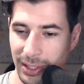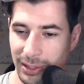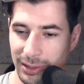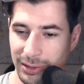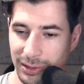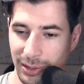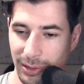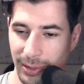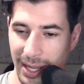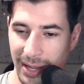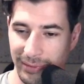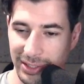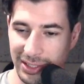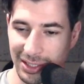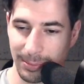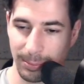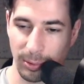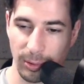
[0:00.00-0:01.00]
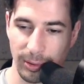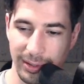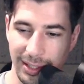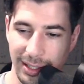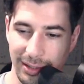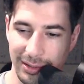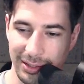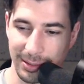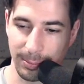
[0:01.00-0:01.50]
So having support
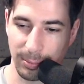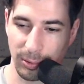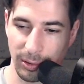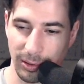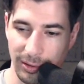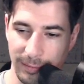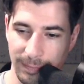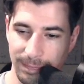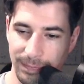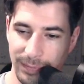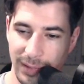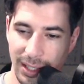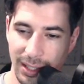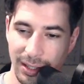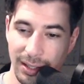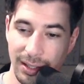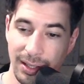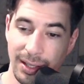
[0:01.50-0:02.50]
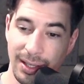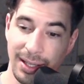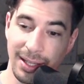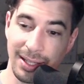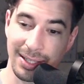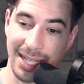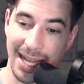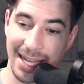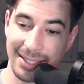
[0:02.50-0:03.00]
there is important.
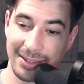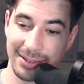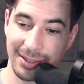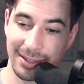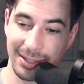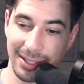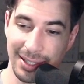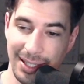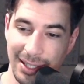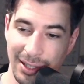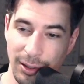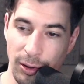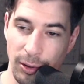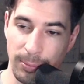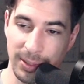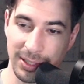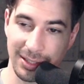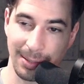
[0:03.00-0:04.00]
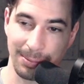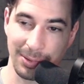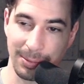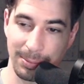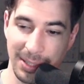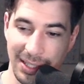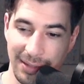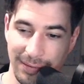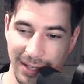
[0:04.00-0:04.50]
Lastly, it opens up the
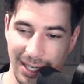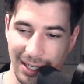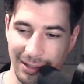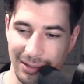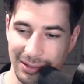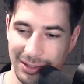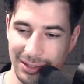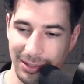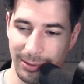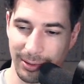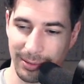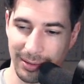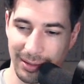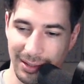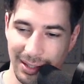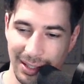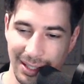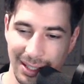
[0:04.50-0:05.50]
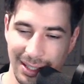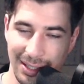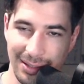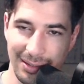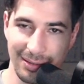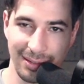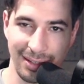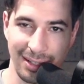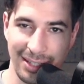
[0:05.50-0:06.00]
b file. So it
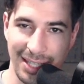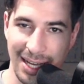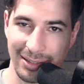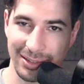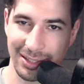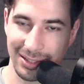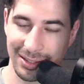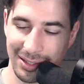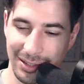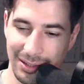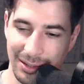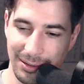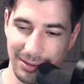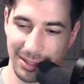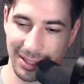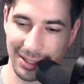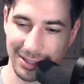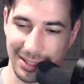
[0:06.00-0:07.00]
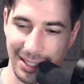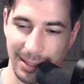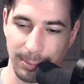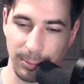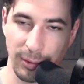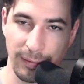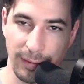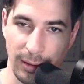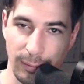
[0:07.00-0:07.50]
allows us to do things like
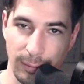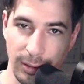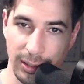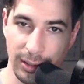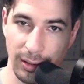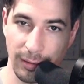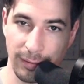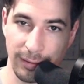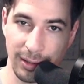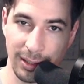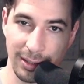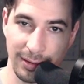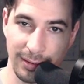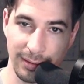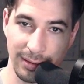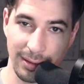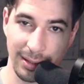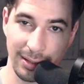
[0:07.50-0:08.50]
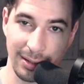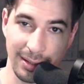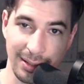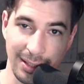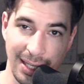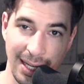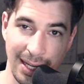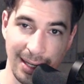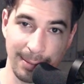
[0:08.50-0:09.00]
move our rook over in the
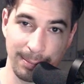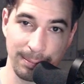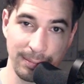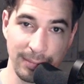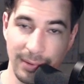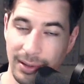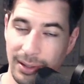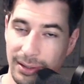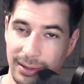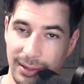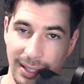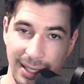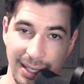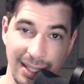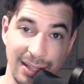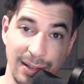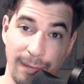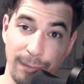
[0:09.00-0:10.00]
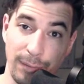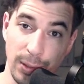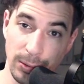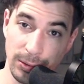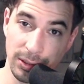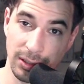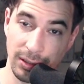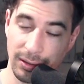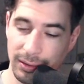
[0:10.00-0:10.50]
game, like in the
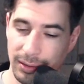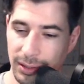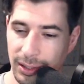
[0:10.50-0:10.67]
future.